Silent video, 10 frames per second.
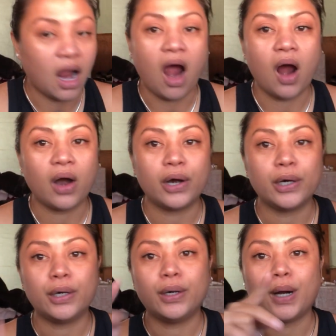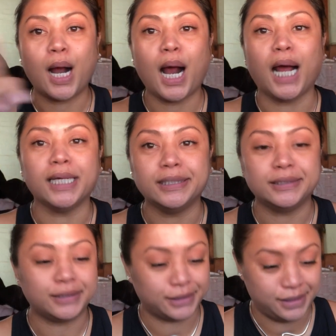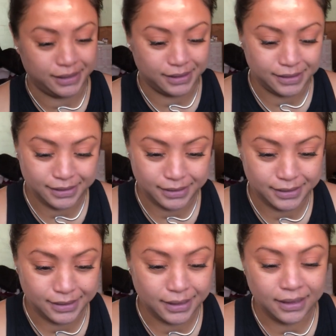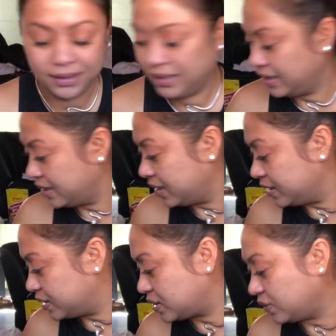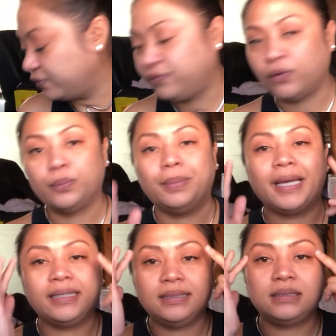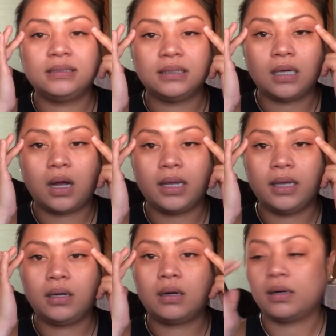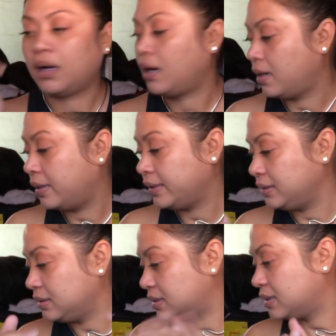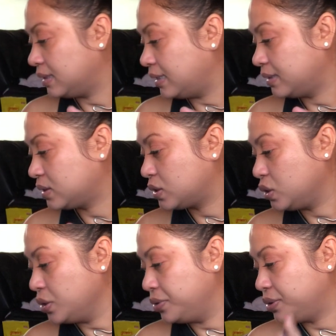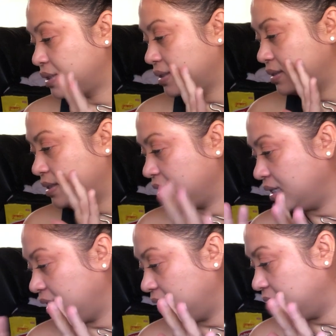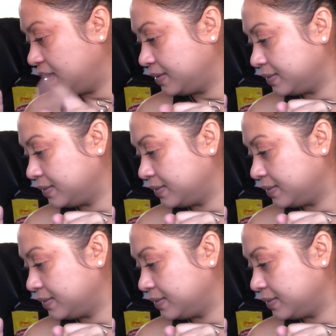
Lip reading: Our eyes. So for base in our eyes, let's use the,